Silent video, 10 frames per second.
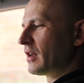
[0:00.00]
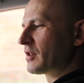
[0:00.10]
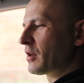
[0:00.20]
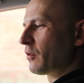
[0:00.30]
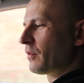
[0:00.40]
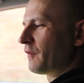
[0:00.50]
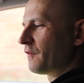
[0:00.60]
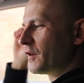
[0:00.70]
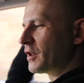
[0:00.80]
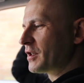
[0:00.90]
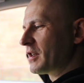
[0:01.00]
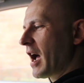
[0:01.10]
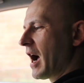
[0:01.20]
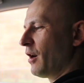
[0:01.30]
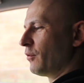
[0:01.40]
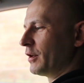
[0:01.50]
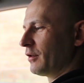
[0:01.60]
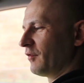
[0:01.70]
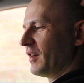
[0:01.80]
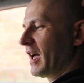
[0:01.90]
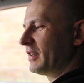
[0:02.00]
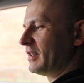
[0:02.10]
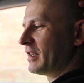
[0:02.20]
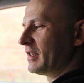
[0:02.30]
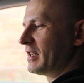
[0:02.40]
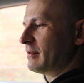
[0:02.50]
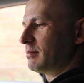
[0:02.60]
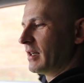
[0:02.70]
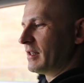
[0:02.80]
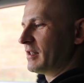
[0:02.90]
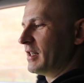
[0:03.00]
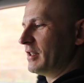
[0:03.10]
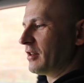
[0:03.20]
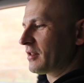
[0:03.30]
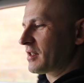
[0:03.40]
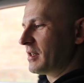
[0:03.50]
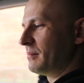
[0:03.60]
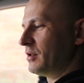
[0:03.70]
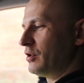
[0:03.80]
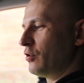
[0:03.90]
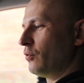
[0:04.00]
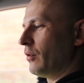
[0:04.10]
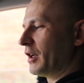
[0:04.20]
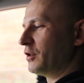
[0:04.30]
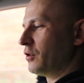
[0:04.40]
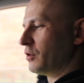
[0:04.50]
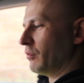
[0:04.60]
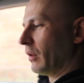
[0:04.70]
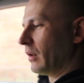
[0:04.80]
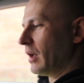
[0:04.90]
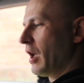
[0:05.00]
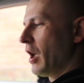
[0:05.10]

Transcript: so the first hour of lightning displays did not seem too unusual.